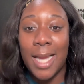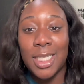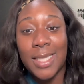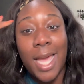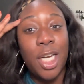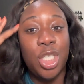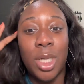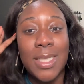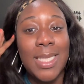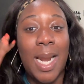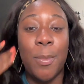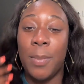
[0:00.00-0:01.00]
I just got to
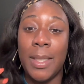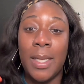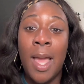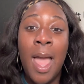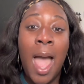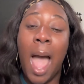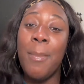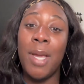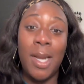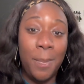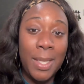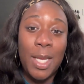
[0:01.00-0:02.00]
trust that I'm
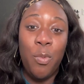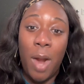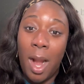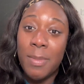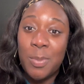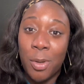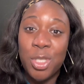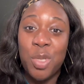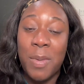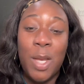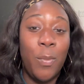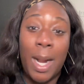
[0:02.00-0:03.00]
going to be where I'm supposed
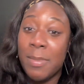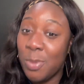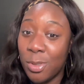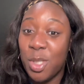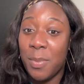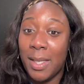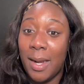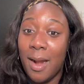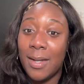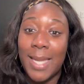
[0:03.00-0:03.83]
to be when I'm supposed to be there.